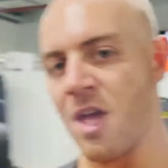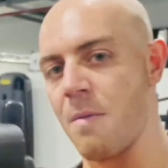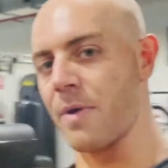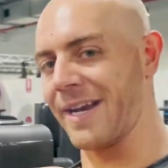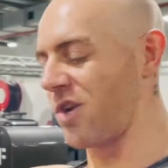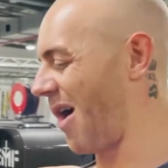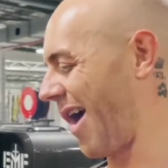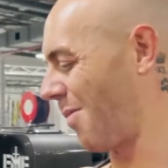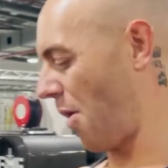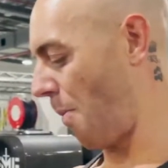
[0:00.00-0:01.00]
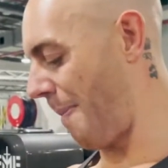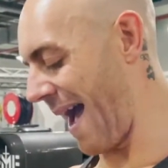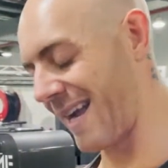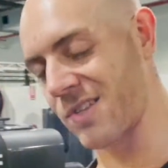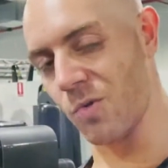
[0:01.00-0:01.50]
bringing your elbow
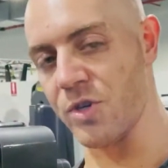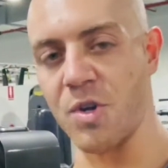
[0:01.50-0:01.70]
back towards your